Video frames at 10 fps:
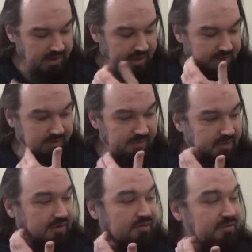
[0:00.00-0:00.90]
And
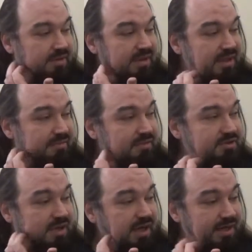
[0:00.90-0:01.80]
so he's been
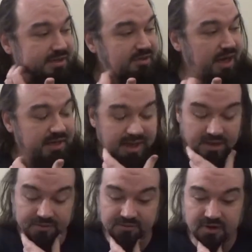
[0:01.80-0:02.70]
trying to track
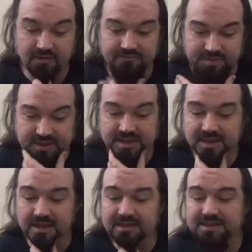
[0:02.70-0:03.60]
down Strife, but
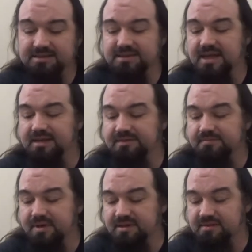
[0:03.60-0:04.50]
not exactly in the
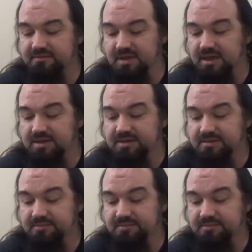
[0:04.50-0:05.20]
best of luck.